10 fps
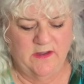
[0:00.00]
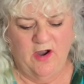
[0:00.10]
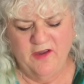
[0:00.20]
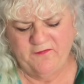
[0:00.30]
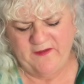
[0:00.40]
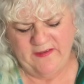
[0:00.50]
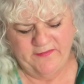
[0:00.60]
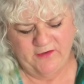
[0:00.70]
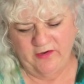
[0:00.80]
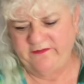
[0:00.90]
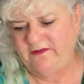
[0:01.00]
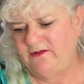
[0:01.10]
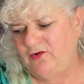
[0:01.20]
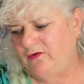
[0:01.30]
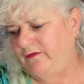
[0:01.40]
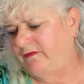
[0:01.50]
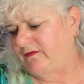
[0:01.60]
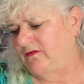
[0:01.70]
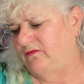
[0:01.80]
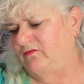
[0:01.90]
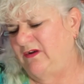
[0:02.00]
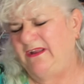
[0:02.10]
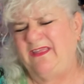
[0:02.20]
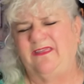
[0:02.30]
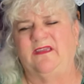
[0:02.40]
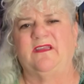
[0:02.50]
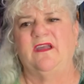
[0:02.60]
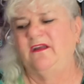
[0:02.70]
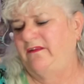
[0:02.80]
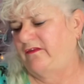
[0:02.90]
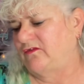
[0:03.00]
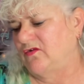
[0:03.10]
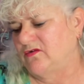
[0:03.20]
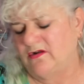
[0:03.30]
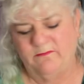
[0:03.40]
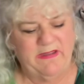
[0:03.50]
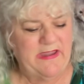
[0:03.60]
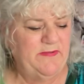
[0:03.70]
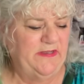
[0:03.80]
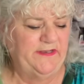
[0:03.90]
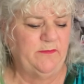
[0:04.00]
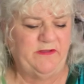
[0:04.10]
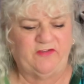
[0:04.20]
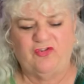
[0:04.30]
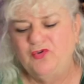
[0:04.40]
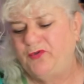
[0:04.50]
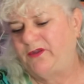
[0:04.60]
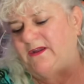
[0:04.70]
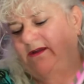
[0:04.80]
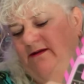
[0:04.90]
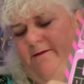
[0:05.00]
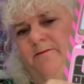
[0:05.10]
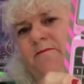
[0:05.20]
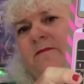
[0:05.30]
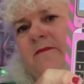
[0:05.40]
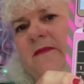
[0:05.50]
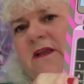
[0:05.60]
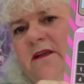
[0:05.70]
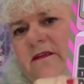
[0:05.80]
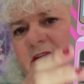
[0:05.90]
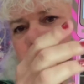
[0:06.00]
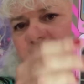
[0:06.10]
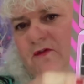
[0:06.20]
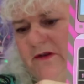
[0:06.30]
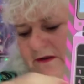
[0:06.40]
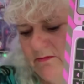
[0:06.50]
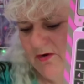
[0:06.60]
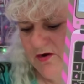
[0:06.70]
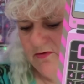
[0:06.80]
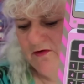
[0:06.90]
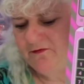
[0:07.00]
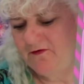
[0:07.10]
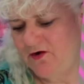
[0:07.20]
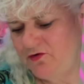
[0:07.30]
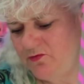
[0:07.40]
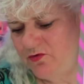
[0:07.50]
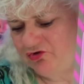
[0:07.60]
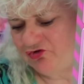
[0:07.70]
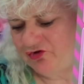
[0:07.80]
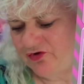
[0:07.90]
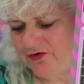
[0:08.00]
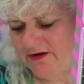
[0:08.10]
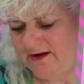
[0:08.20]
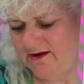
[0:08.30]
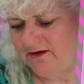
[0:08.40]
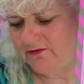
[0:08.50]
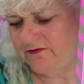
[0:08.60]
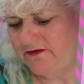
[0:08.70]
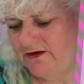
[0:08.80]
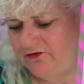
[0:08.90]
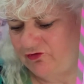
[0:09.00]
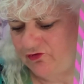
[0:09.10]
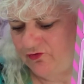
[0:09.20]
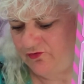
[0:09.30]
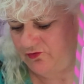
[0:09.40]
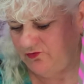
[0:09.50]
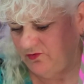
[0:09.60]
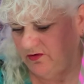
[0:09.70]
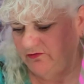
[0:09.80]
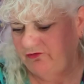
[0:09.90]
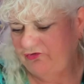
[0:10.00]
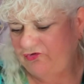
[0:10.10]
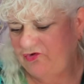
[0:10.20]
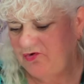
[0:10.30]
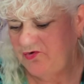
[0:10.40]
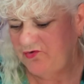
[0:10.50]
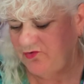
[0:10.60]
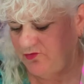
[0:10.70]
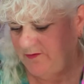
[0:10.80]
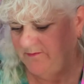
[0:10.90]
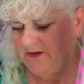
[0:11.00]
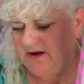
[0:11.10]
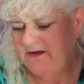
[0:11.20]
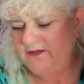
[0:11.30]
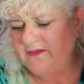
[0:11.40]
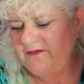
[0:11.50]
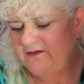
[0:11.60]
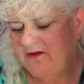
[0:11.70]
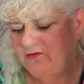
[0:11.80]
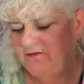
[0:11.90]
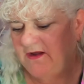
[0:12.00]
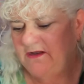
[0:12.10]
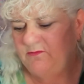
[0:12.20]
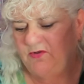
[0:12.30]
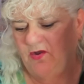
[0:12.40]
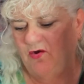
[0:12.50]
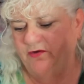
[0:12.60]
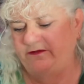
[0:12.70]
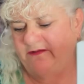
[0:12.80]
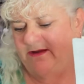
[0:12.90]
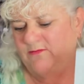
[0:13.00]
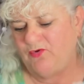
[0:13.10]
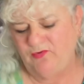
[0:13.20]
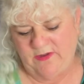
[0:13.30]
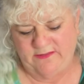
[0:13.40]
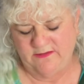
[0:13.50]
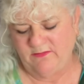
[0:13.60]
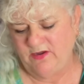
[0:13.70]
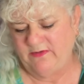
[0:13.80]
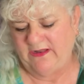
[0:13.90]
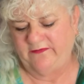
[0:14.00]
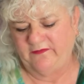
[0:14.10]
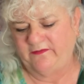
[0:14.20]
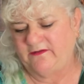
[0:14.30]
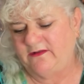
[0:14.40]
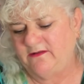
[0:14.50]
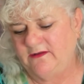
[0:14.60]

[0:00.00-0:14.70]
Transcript: I found that I did use really thick cardstock, maybe a little bit too thick. Then you've got a little mobile phone, which turned out into, I'll just show you. Now these are available on TEMU at the moment, as I said.